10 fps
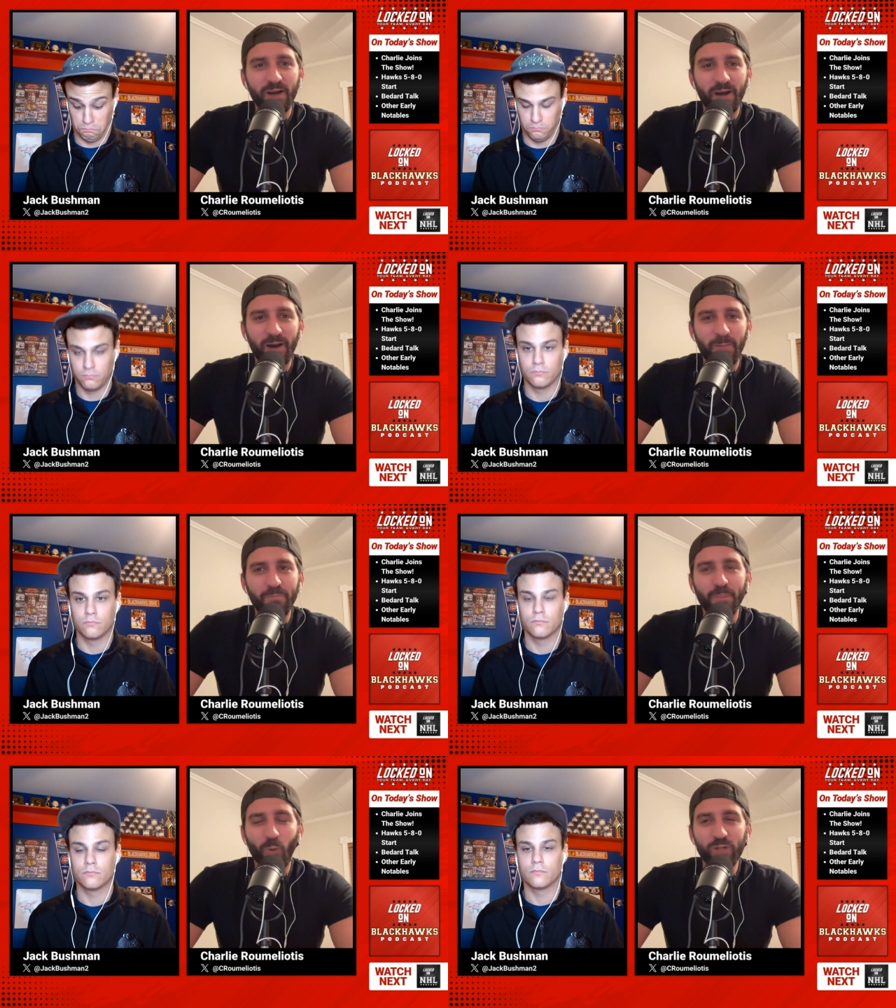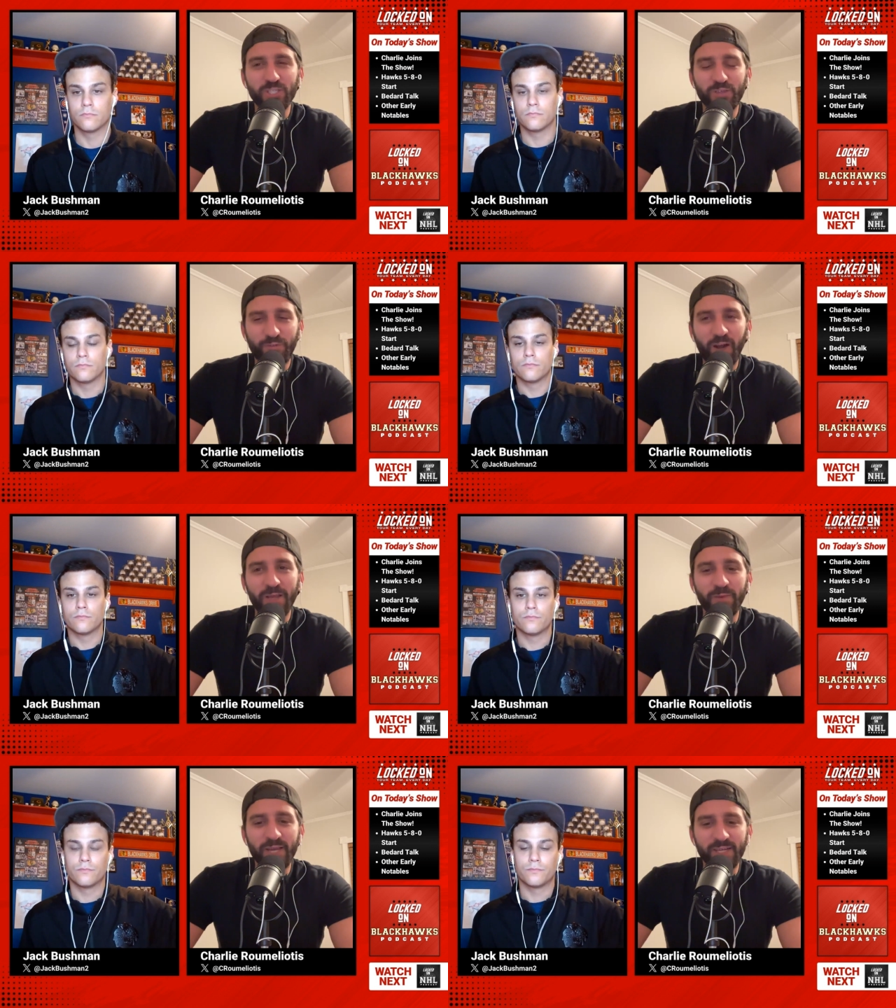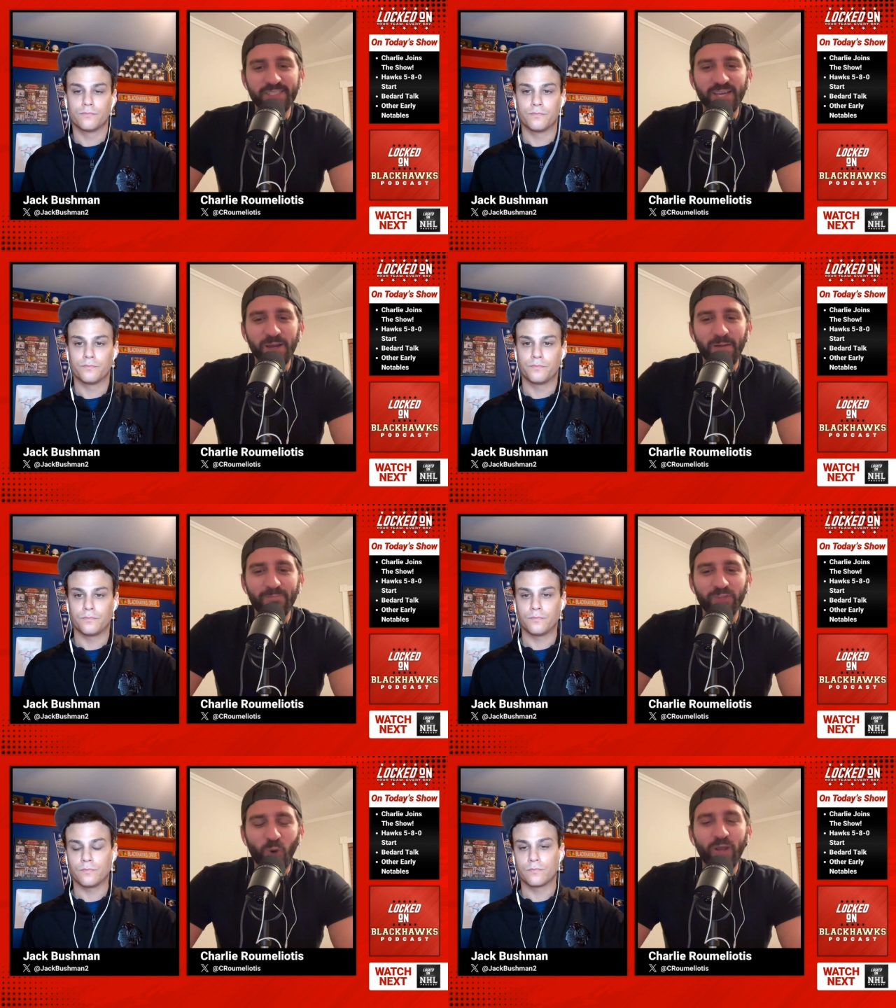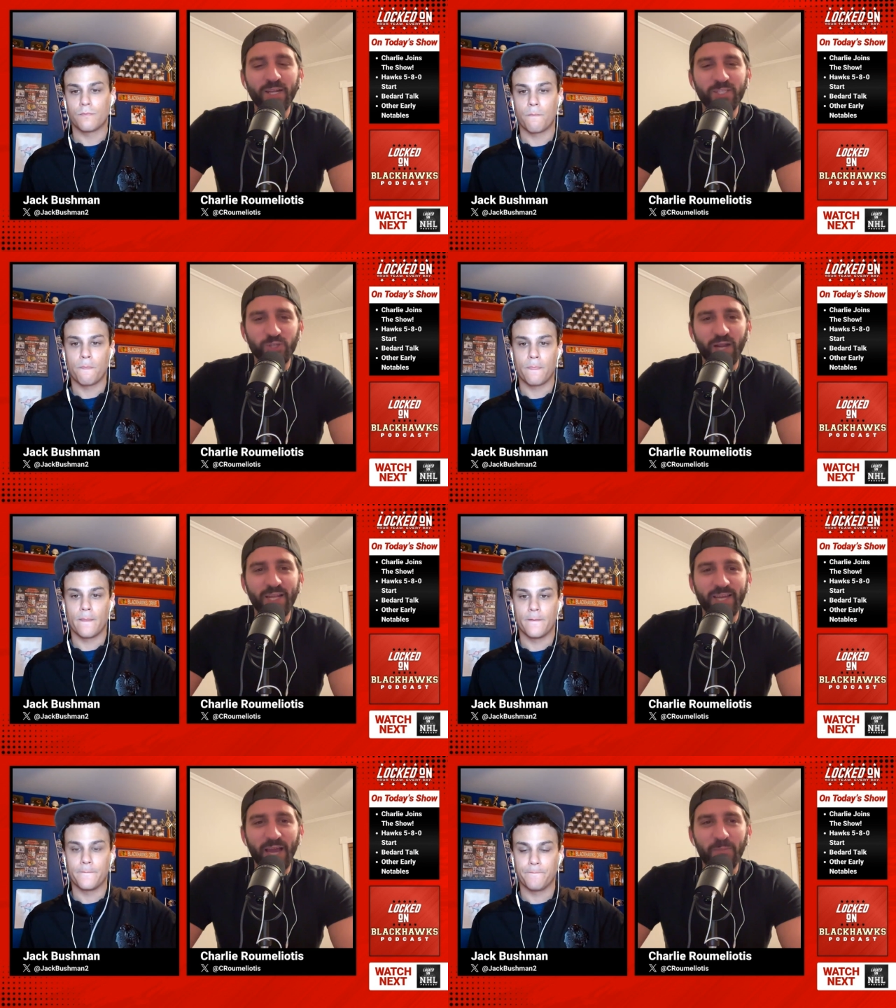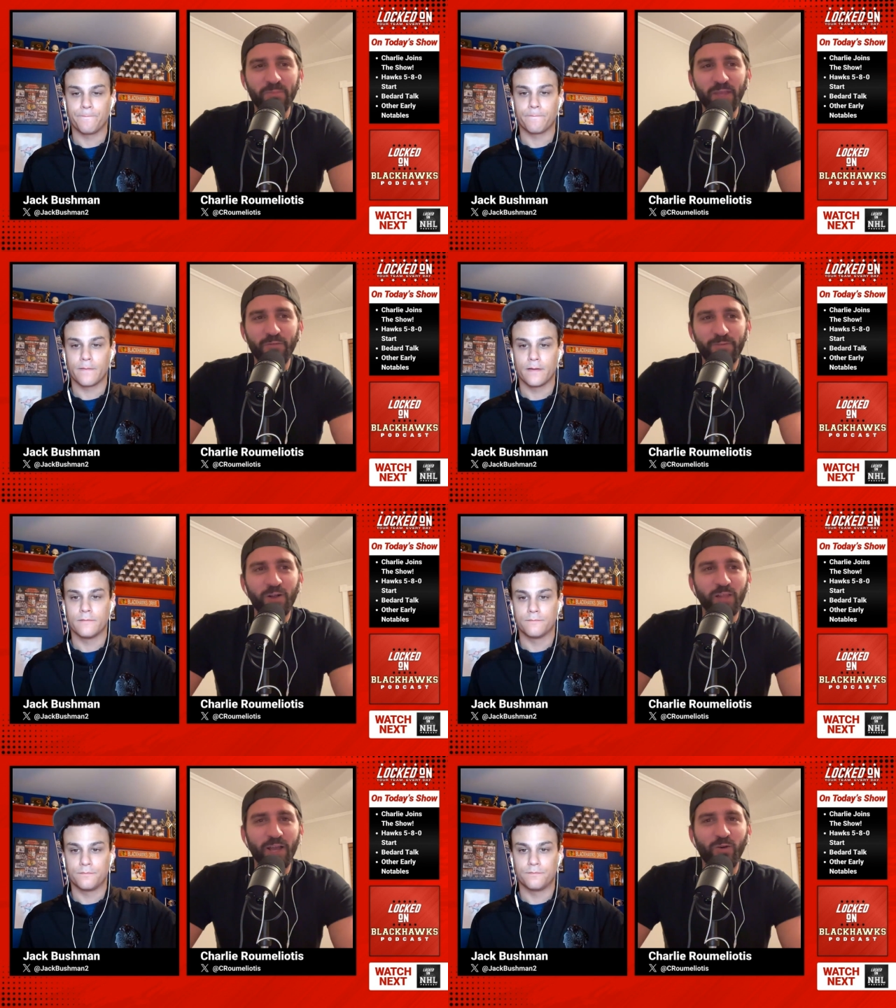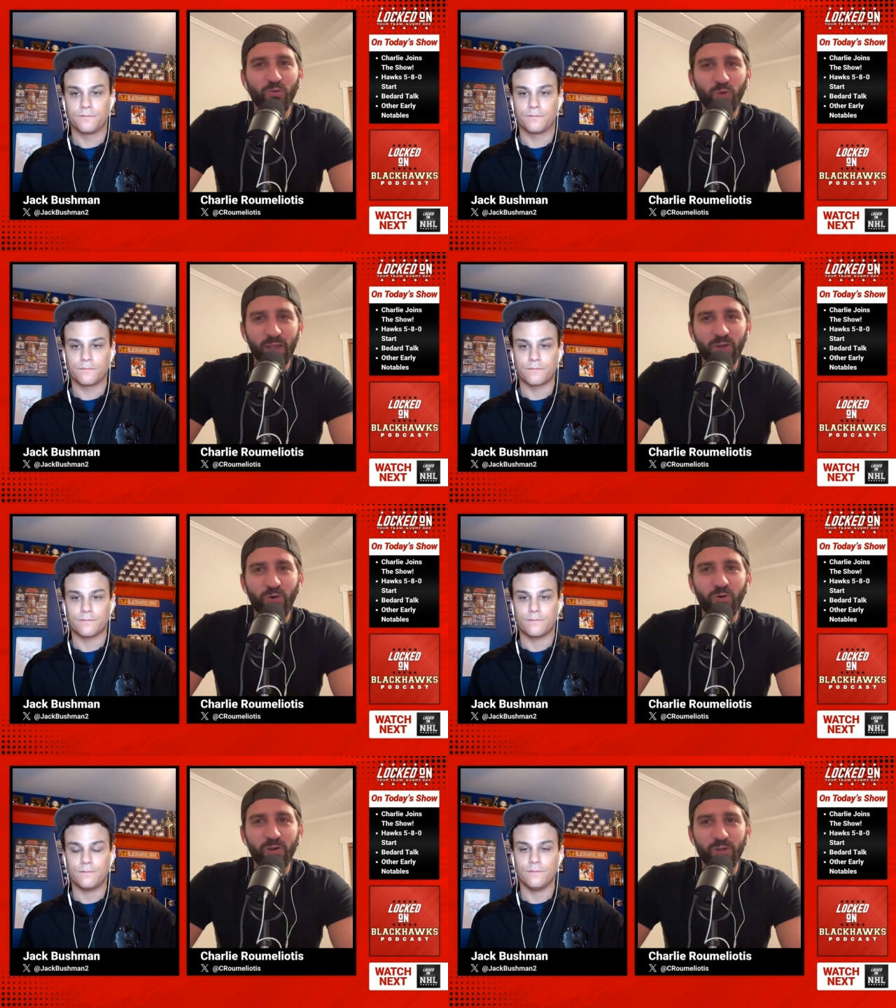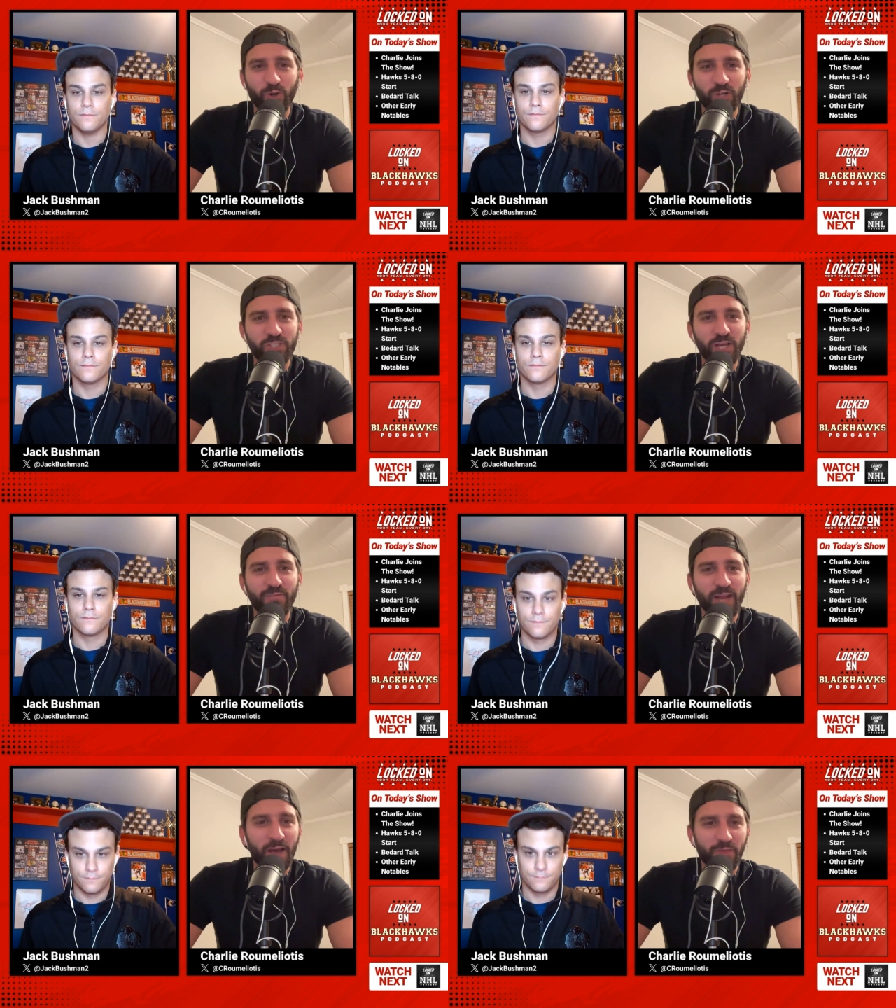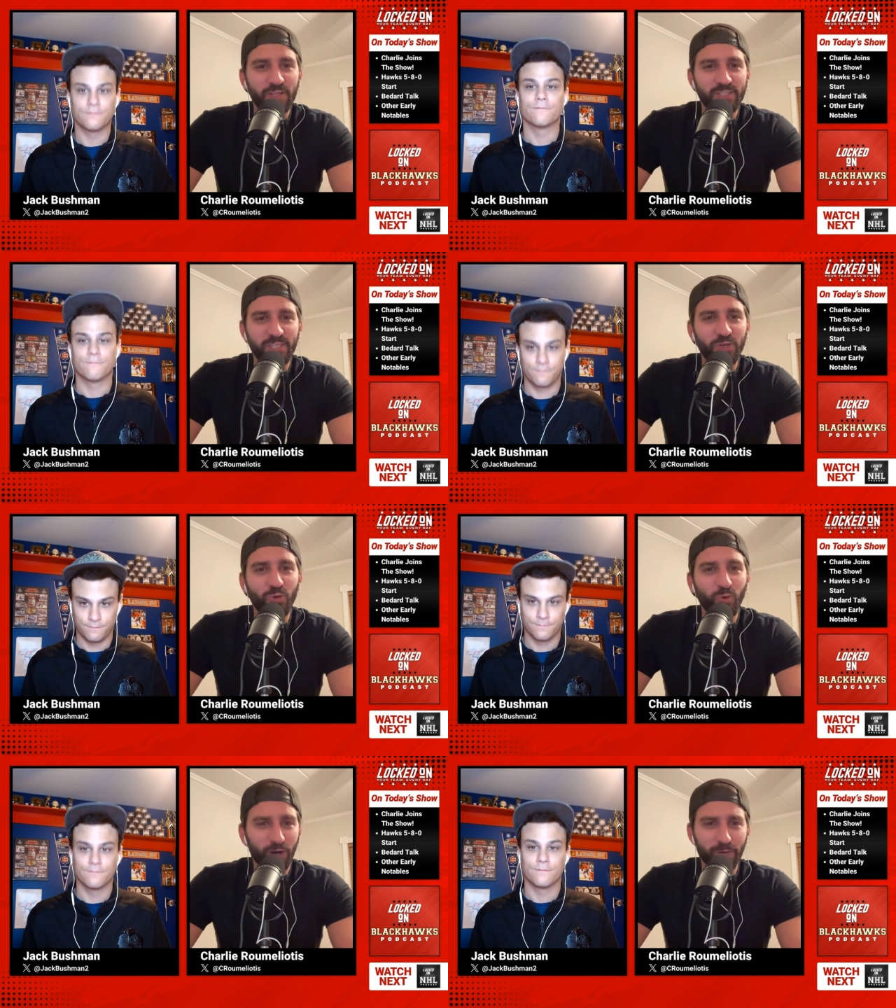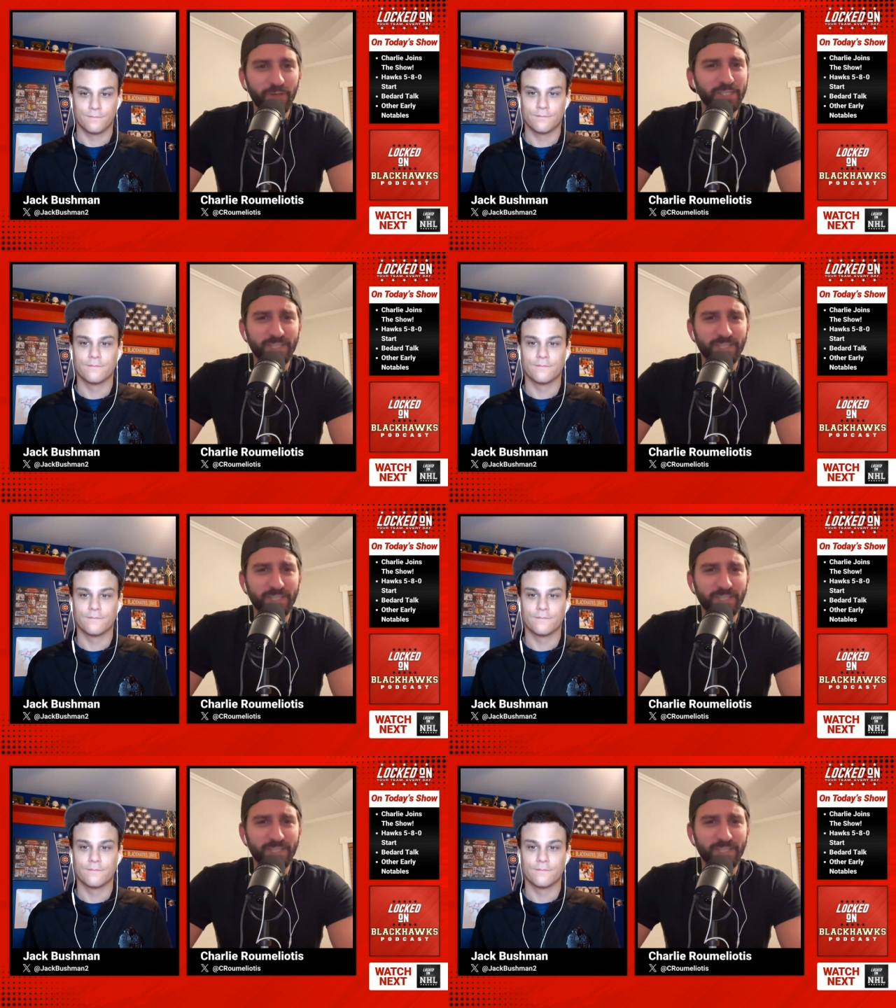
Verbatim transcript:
Speaker 1: um, which is funny because going into training camp, it felt like Reichel, Kurashev, and Athanasiou were going to be